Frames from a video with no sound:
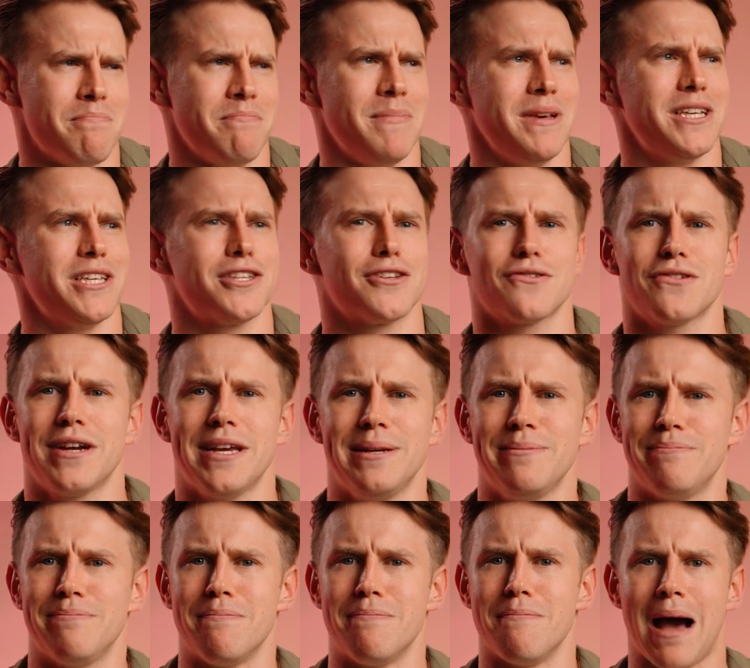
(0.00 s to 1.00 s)

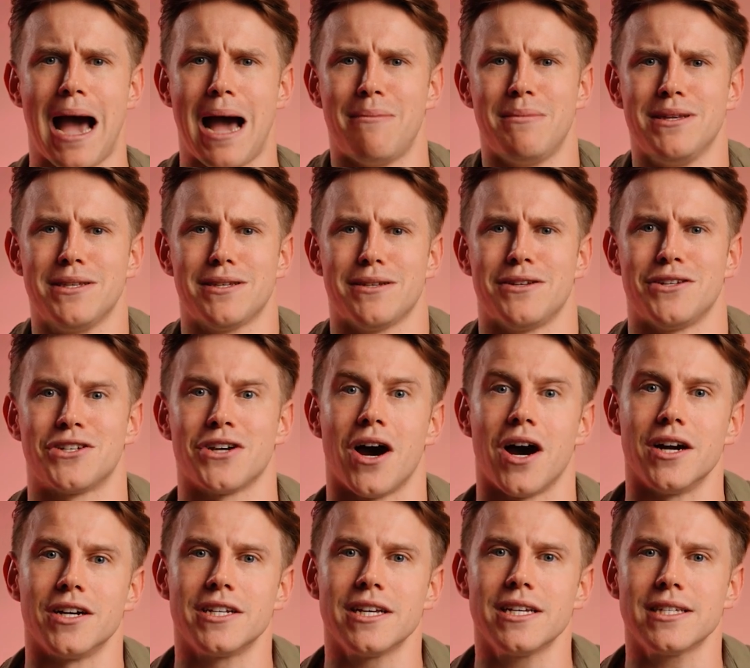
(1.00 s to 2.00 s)
mystery Amazon
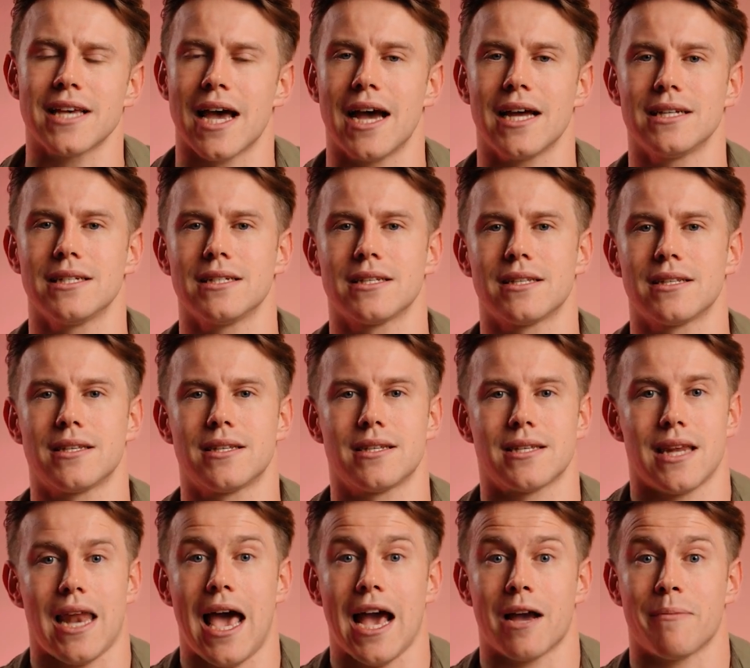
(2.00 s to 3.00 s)
charges and
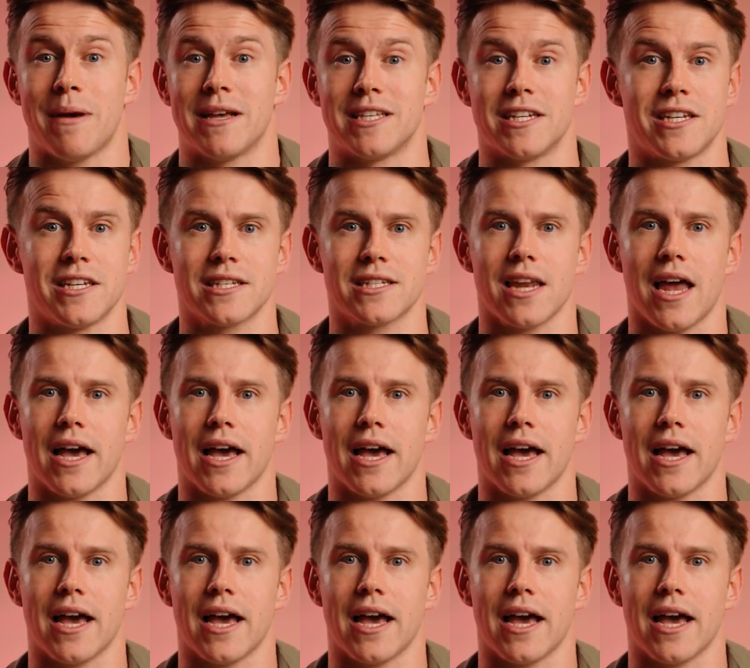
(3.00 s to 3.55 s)
Slack messages